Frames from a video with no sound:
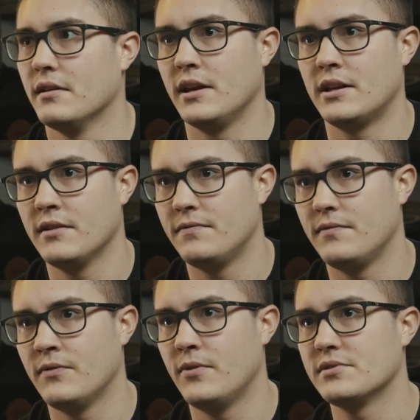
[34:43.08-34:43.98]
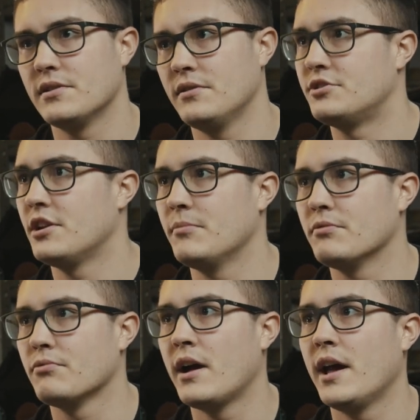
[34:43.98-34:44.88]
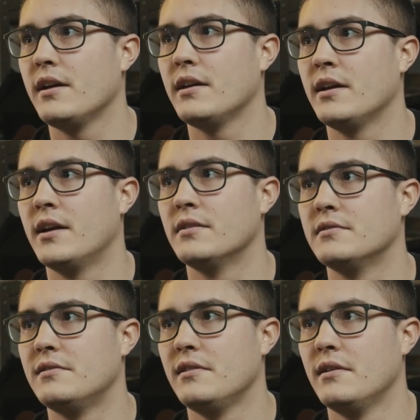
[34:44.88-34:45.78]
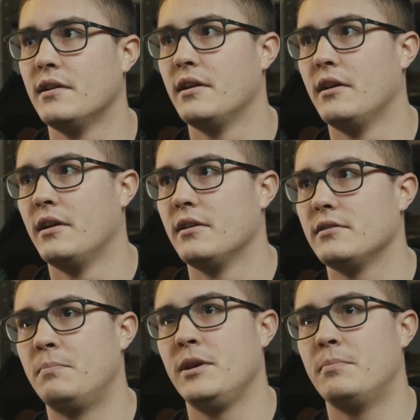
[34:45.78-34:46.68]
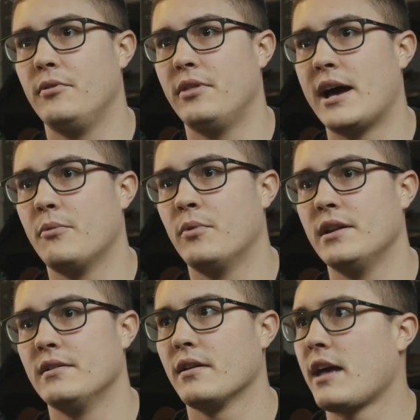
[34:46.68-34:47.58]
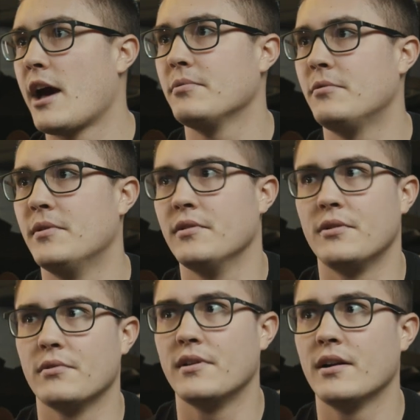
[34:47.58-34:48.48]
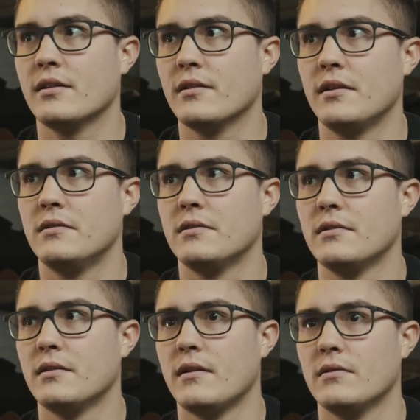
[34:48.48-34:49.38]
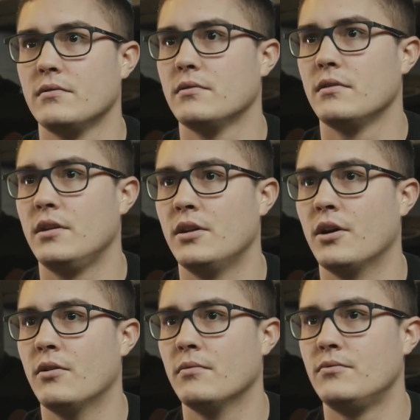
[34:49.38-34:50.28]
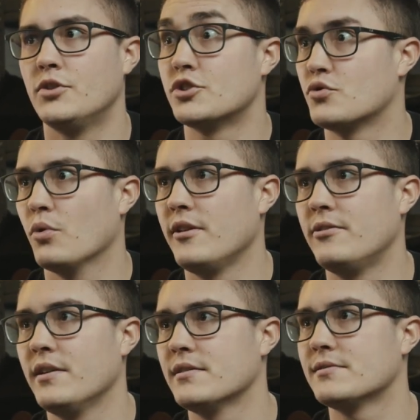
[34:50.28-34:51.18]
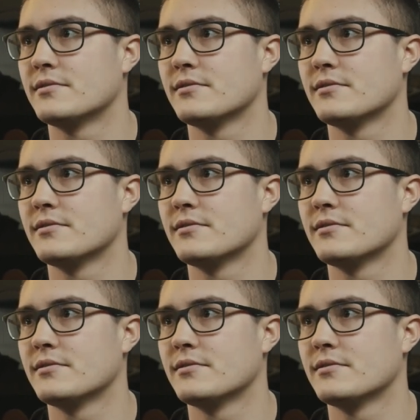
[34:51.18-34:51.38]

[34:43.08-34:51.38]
Like if it was a legitimate riot and the people that went into the Capitol building were there to like, destroy things.